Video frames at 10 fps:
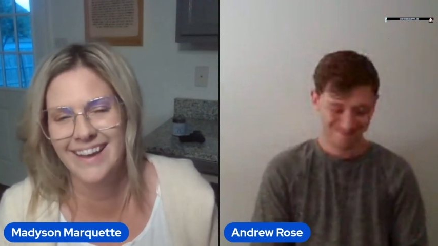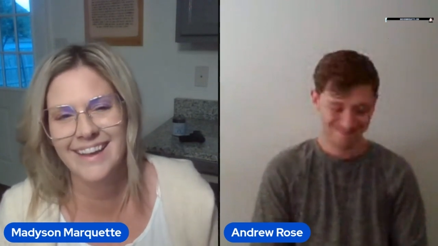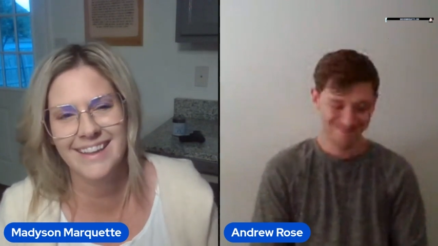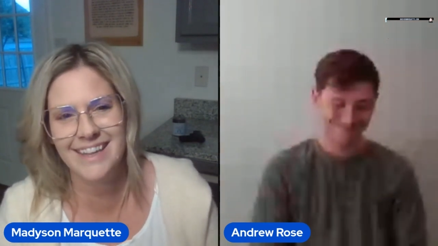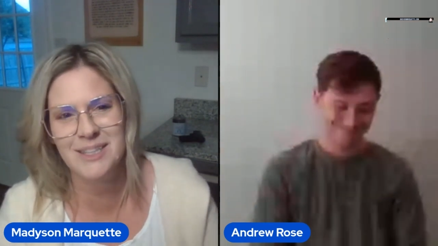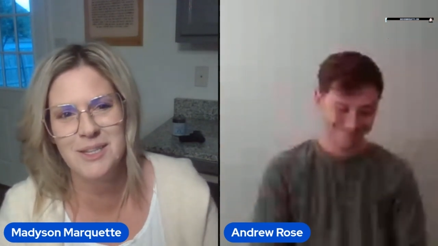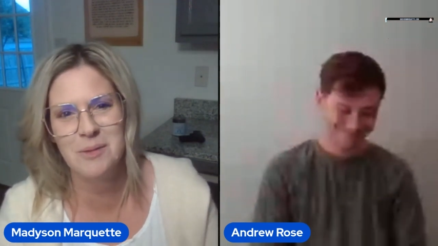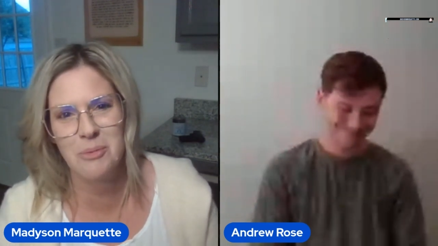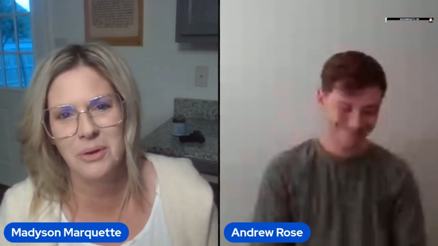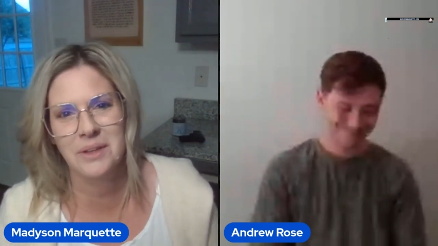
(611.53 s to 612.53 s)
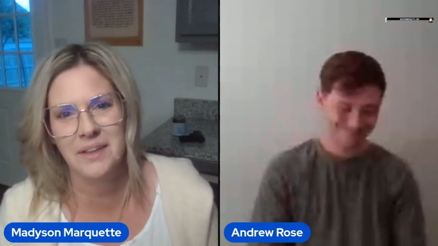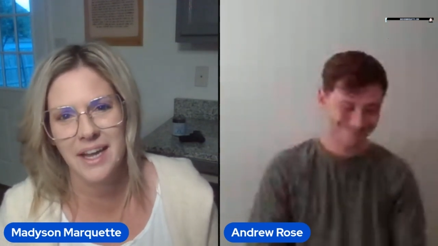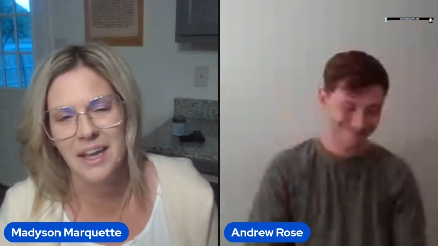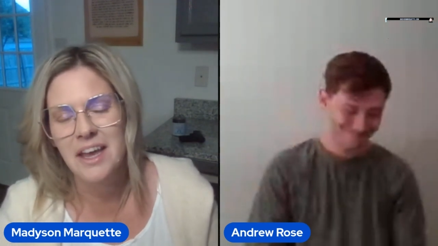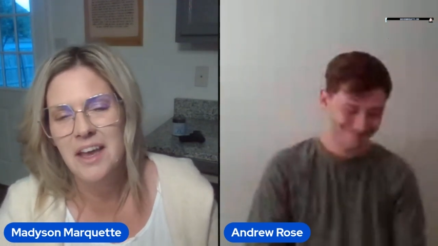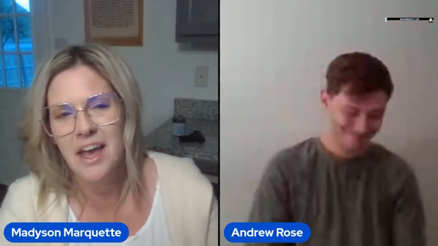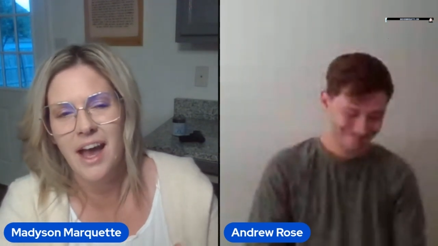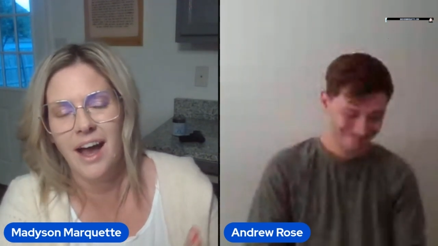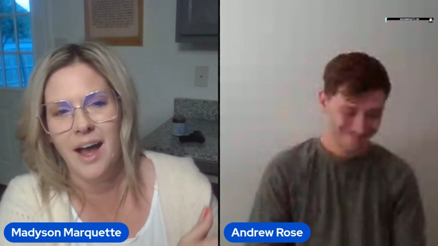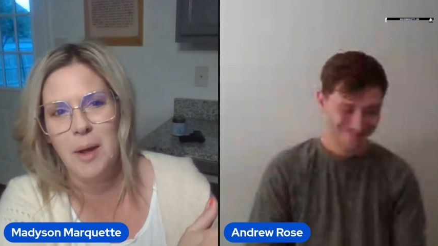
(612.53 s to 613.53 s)
Speaker 1: that's an important thing.
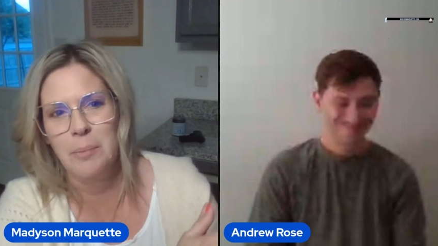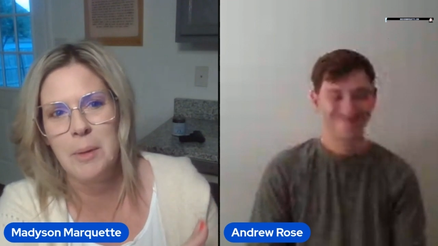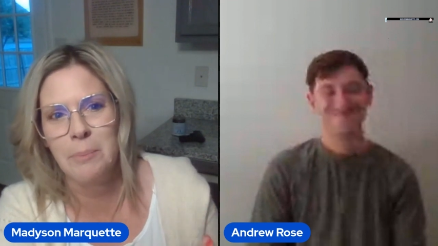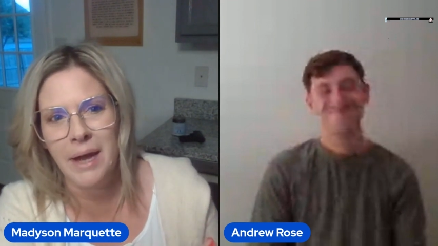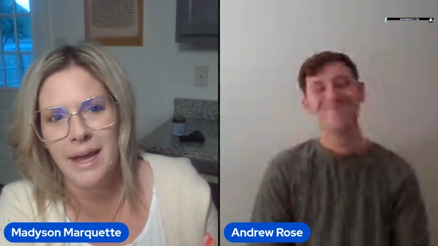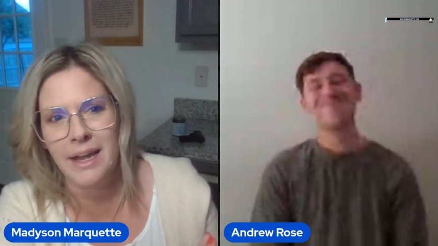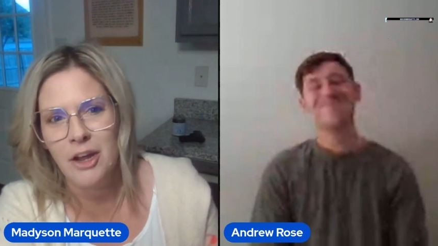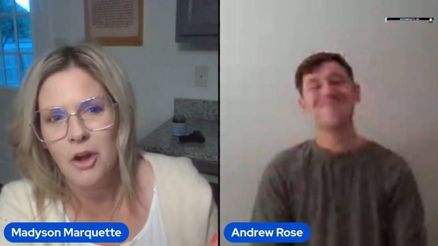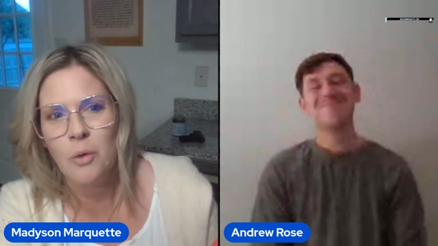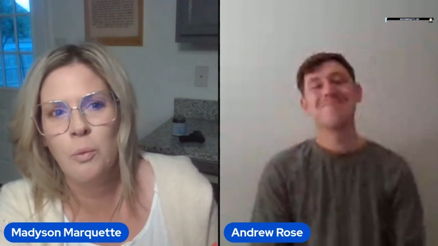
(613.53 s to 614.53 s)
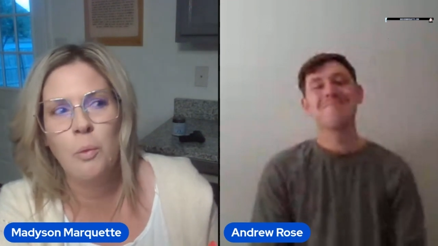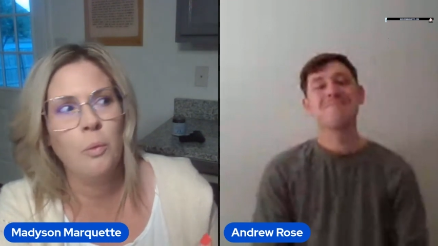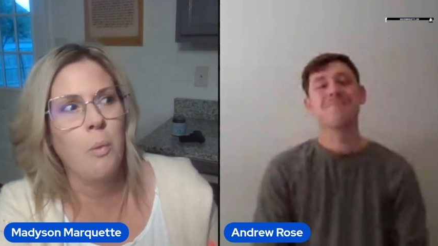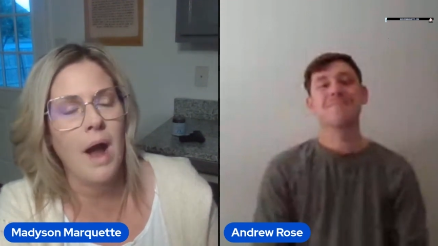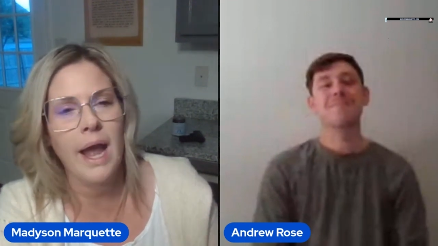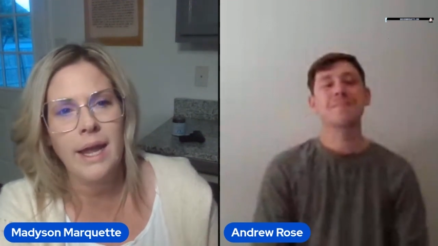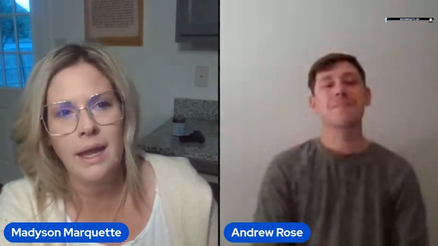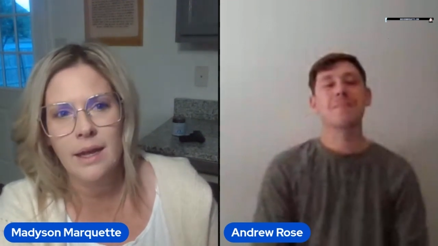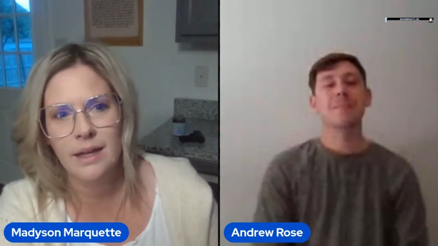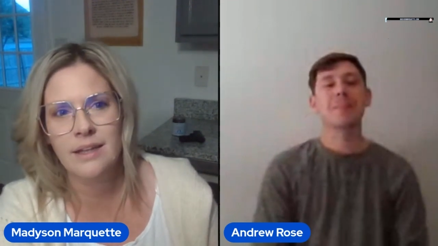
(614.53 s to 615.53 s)
Um, but
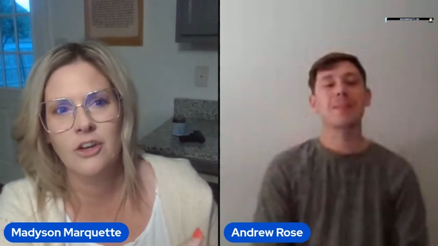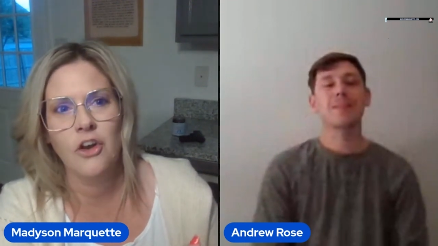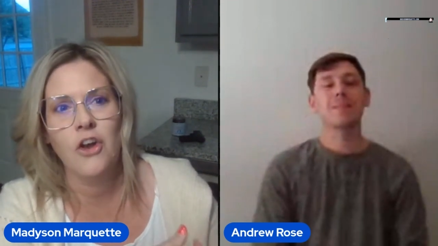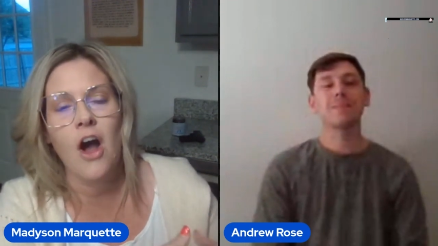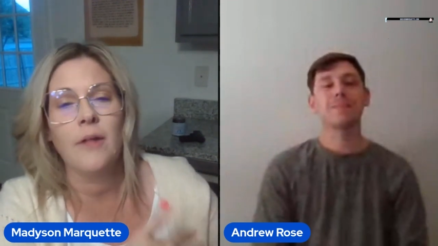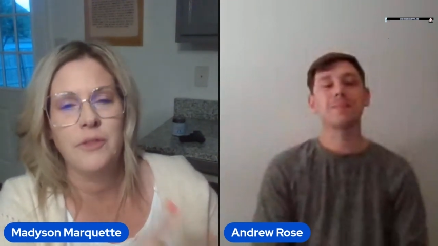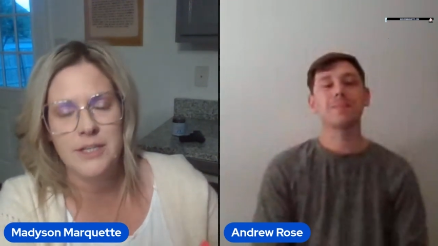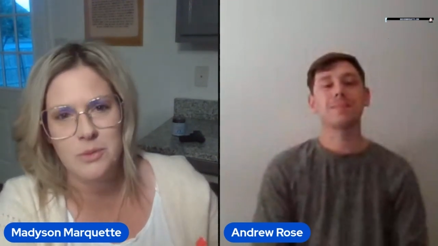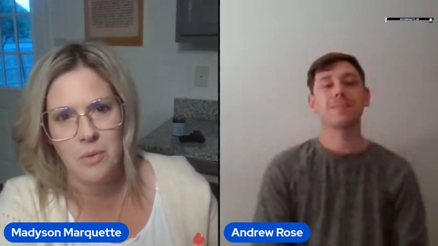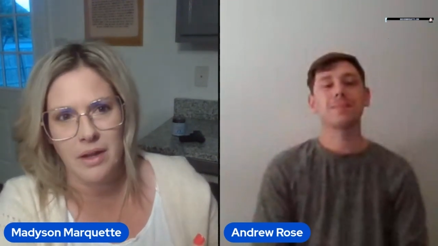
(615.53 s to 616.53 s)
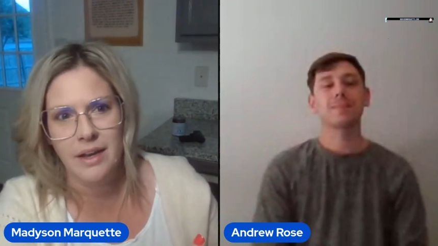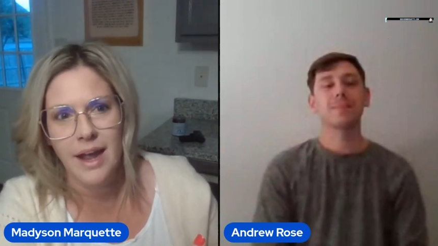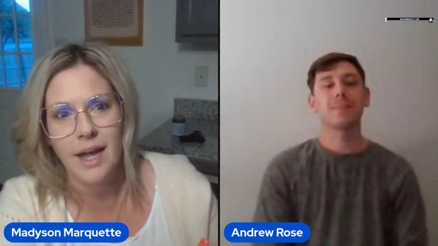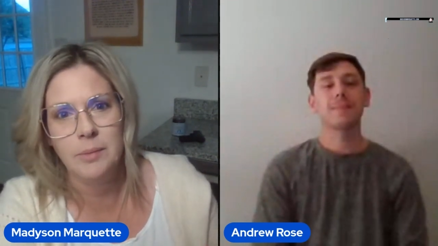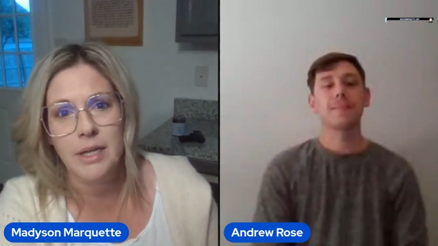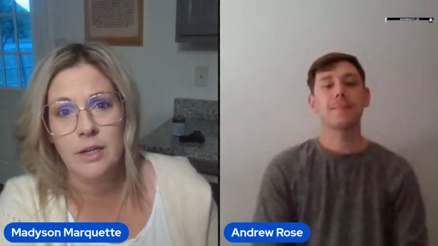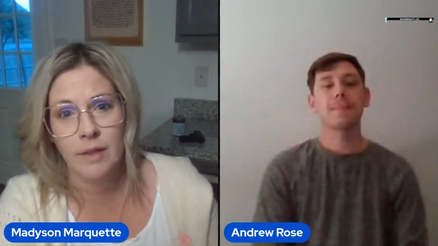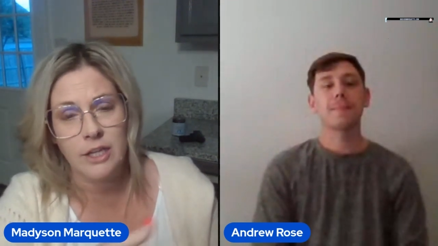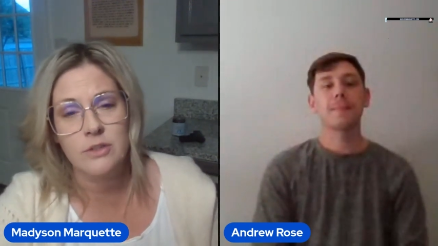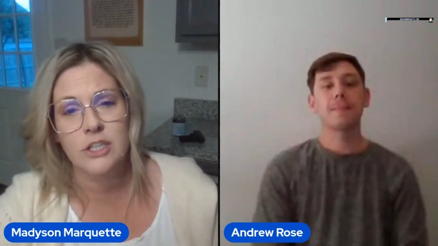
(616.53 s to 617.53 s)
why not this one? I mean,
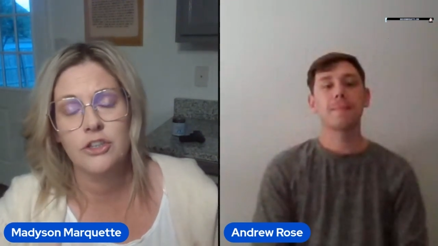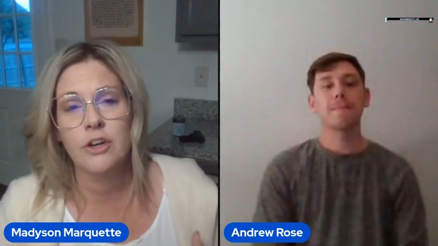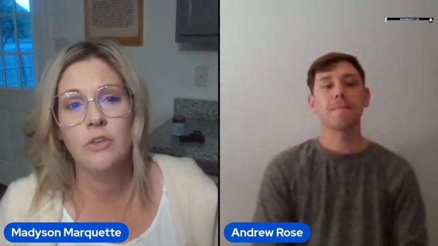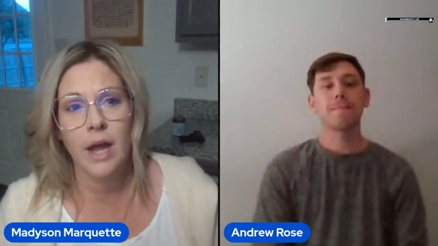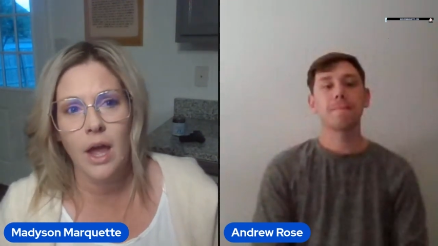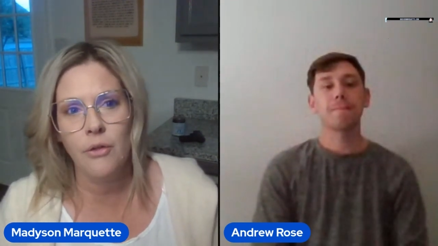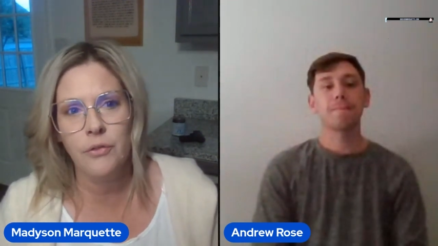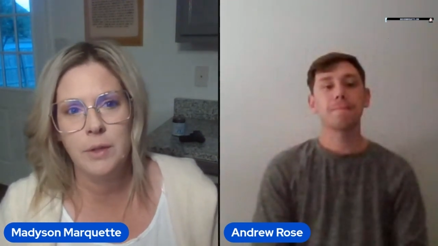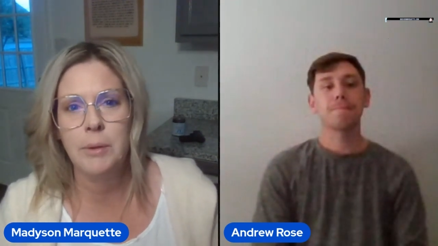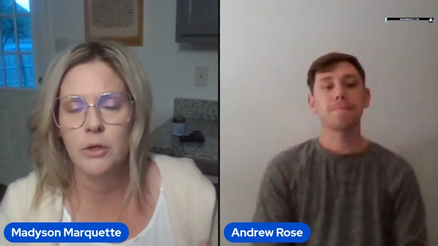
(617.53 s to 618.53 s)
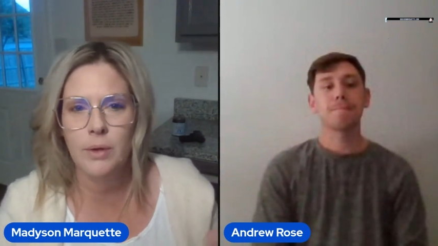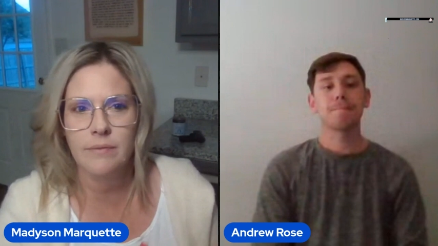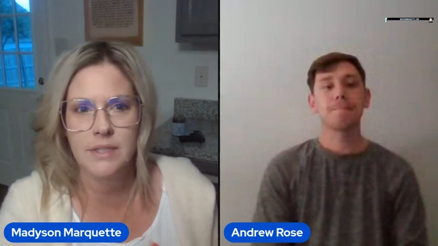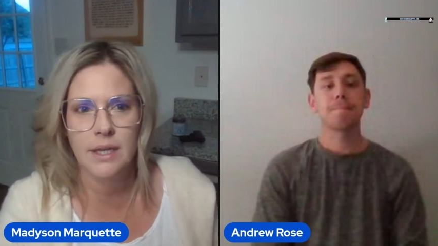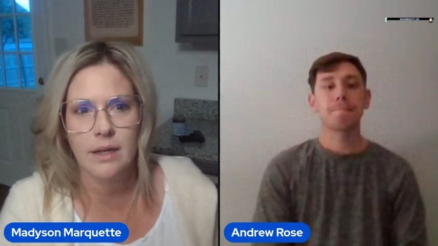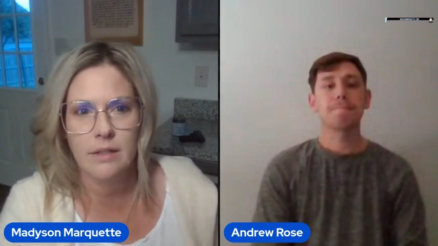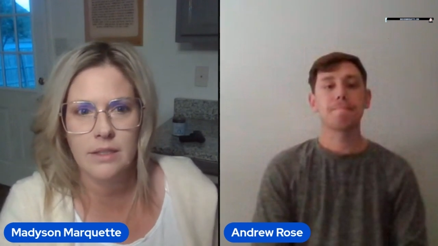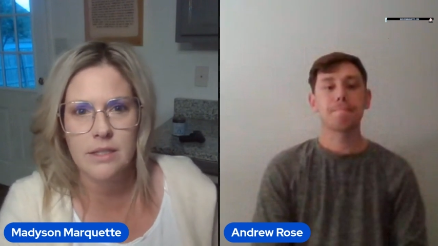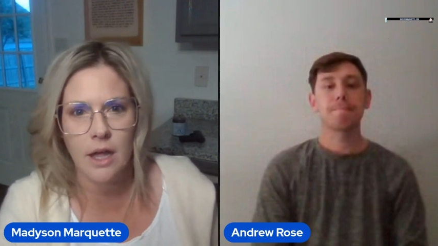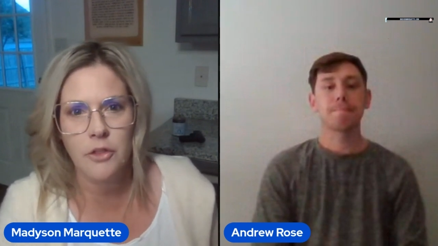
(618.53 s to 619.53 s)
like you said, you're healthy, but you have to get
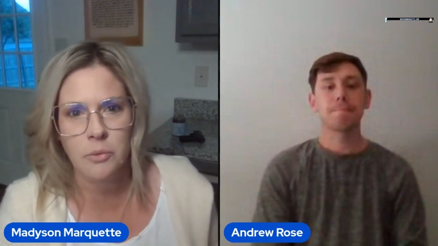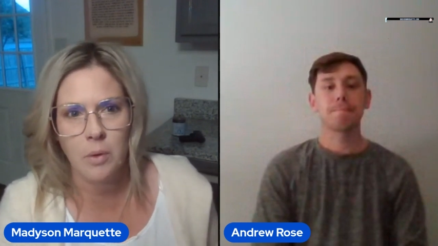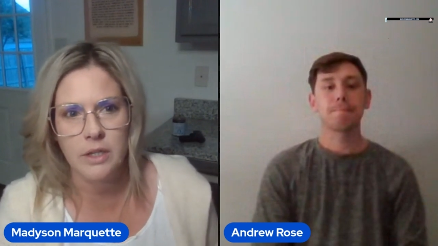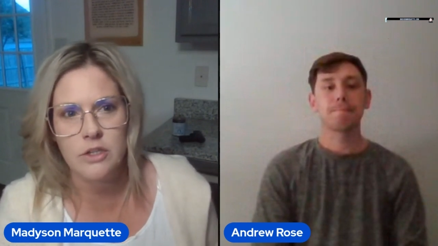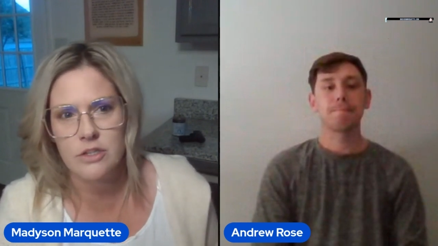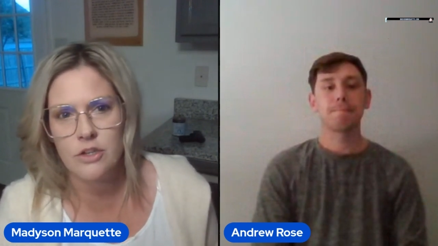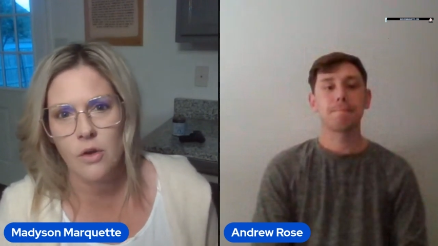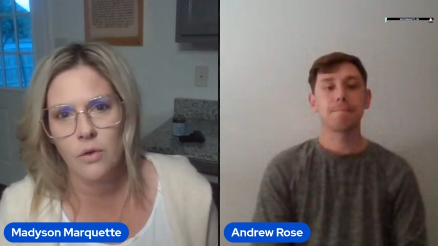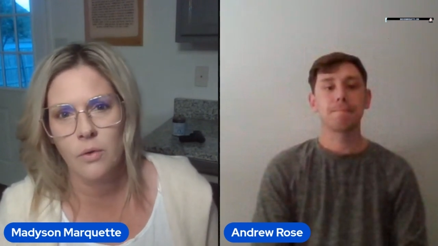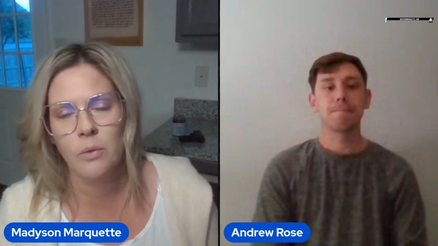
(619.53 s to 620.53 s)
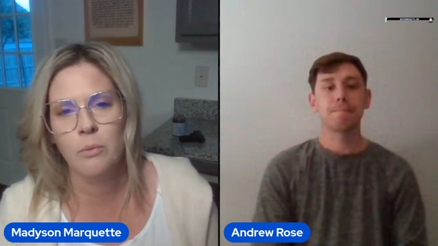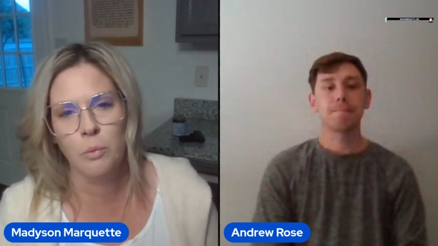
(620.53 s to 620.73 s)
these other ones. So